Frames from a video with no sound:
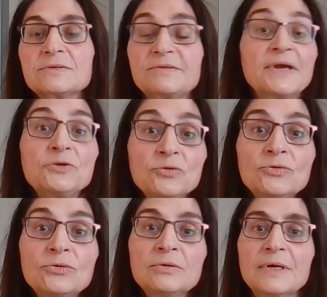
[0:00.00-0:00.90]
thank
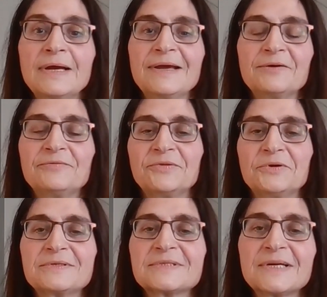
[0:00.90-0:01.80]
you, I have
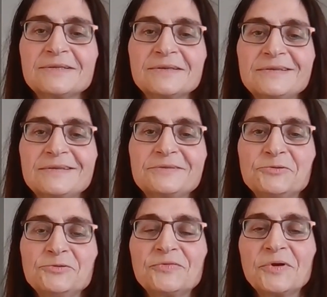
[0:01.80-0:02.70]
started
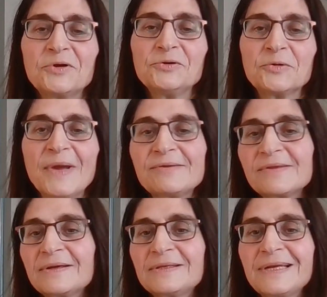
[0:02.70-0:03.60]
to follow your
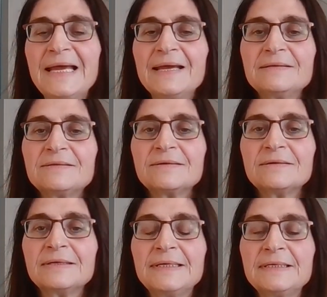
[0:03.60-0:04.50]
method, and
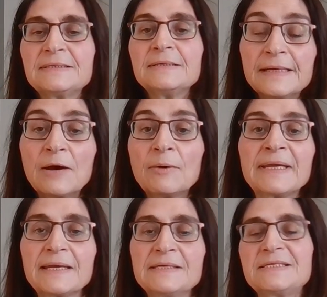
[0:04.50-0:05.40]
now I
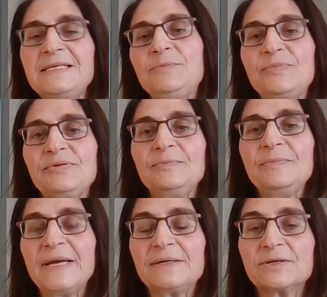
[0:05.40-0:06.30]
can sleep
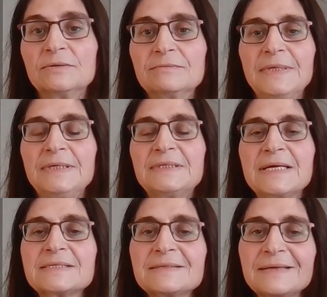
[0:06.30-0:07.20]
better. It
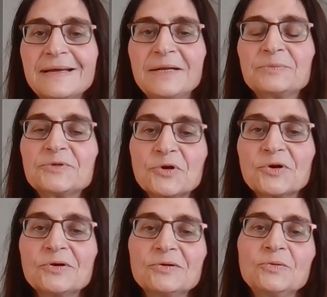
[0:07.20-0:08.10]
has helped
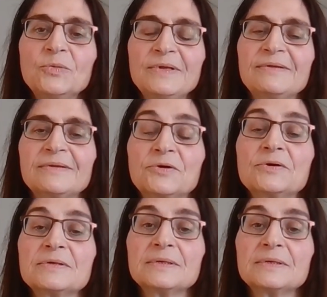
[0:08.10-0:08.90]
her with her